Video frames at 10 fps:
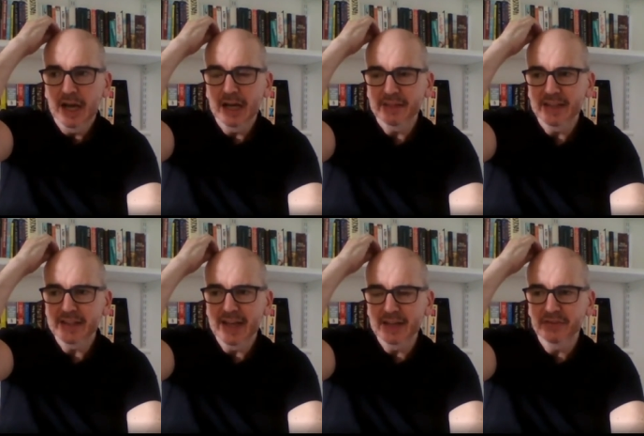And I
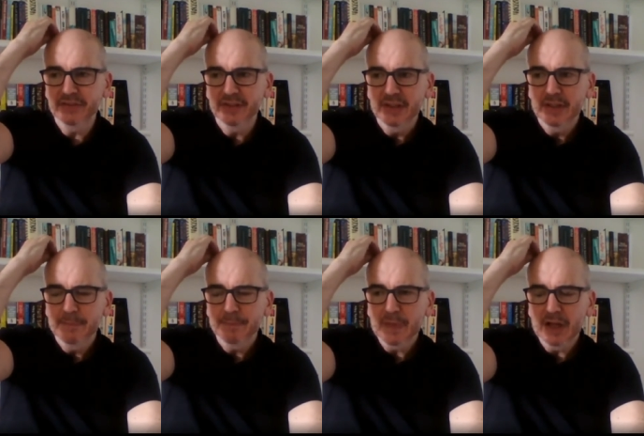think that's,
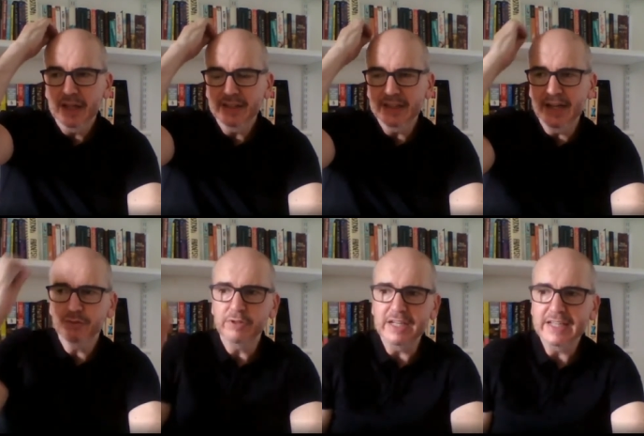I think
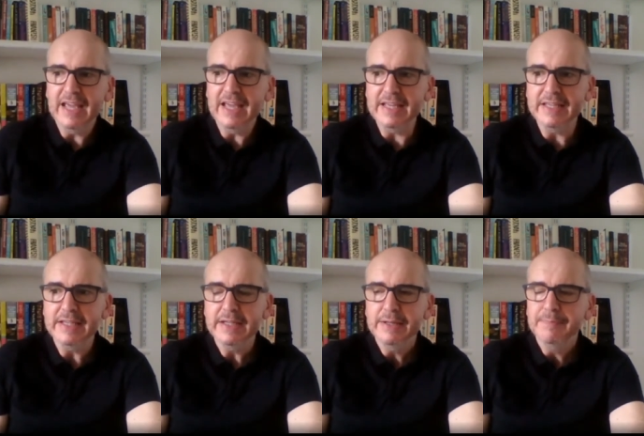that's really key.